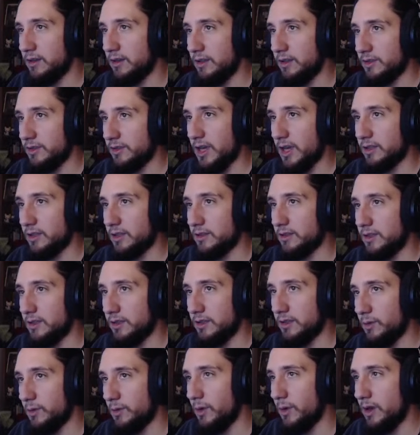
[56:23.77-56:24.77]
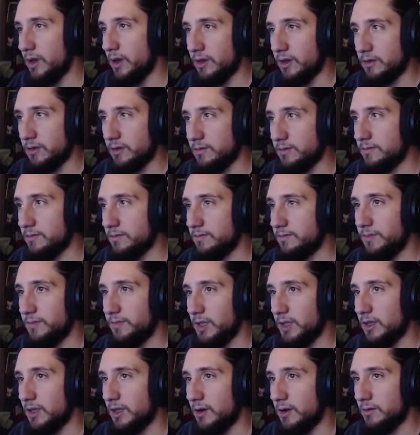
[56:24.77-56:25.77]
exactly the way,
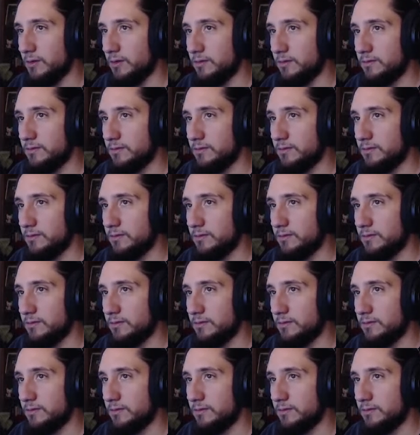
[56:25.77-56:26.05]
the